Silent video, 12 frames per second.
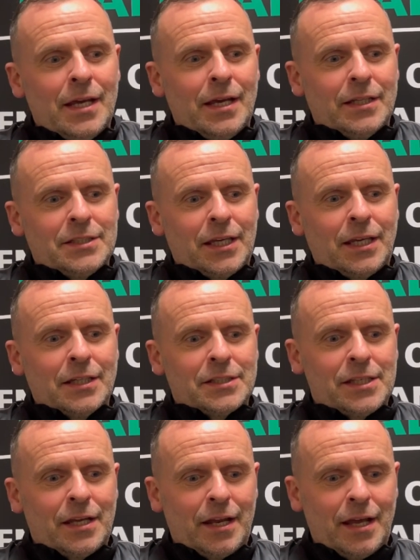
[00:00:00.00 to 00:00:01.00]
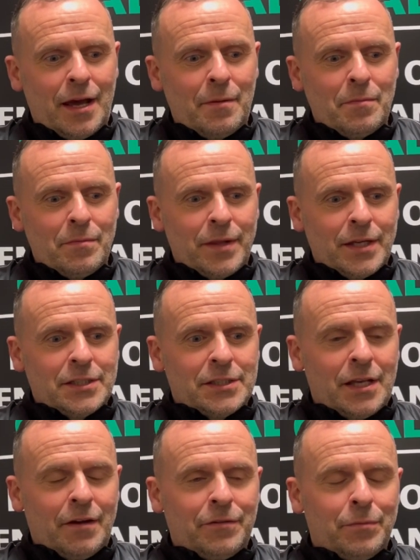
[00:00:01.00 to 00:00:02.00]
they just
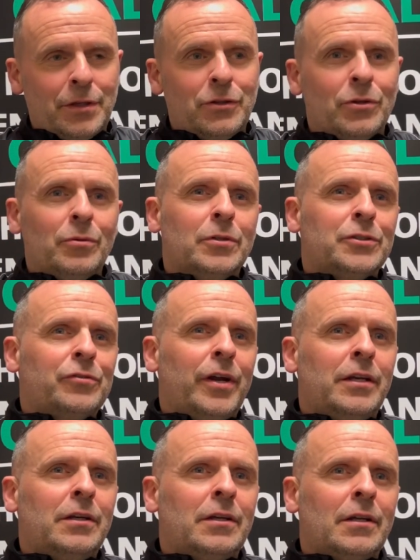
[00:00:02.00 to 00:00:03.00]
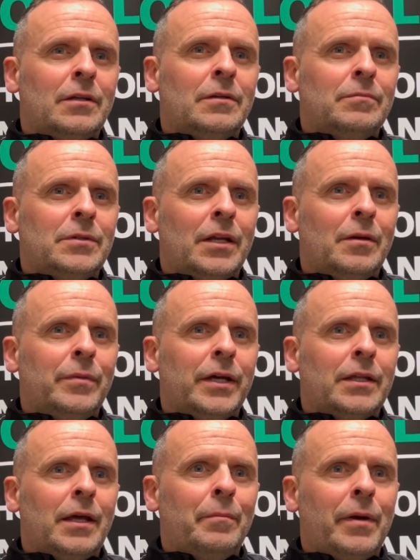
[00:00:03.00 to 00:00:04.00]
have to be doing what's right to make
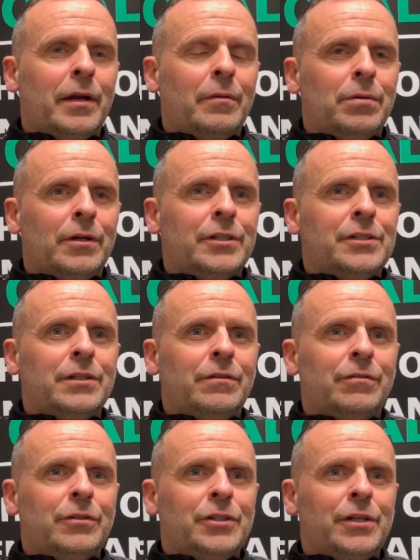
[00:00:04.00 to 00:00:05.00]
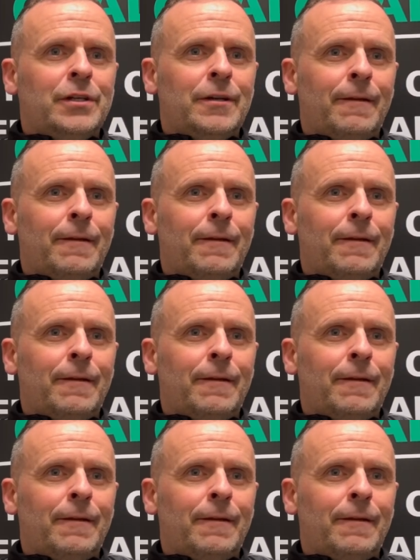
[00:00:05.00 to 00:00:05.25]
them better players in the future.